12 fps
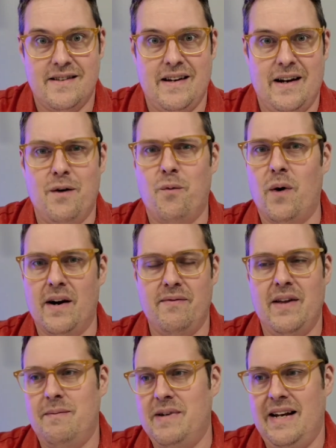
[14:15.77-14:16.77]
You know, one
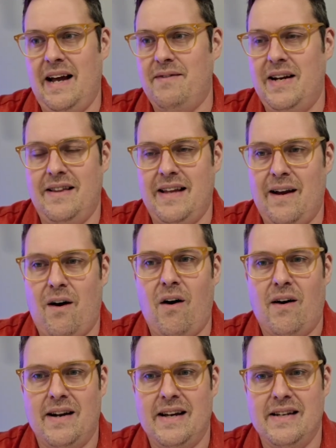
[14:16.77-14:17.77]
of them didn't have anything
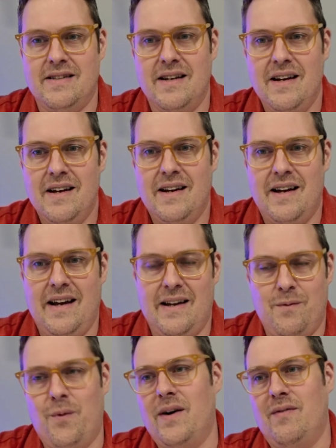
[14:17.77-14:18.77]
on it,
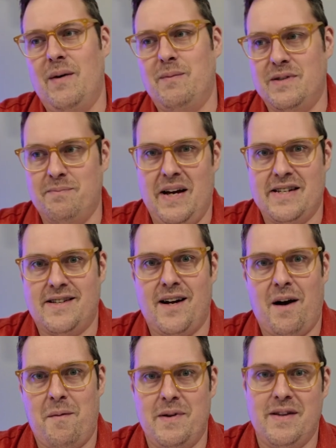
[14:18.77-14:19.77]
and one of them was messed
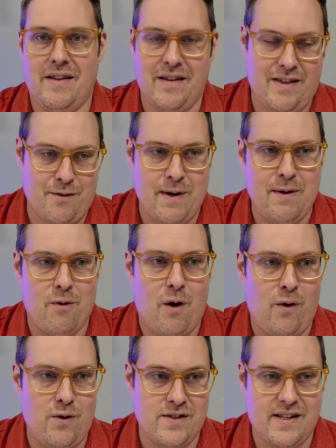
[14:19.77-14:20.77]
up, and then the 3
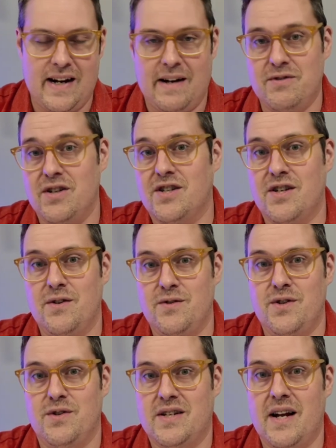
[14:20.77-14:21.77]
rolls that I've just showed
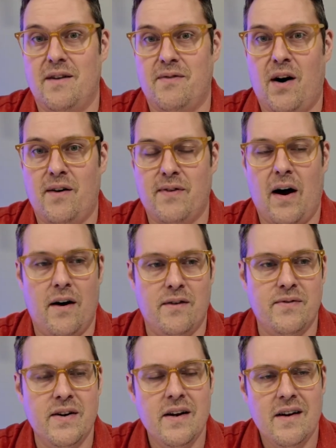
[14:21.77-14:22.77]
you stuff off of.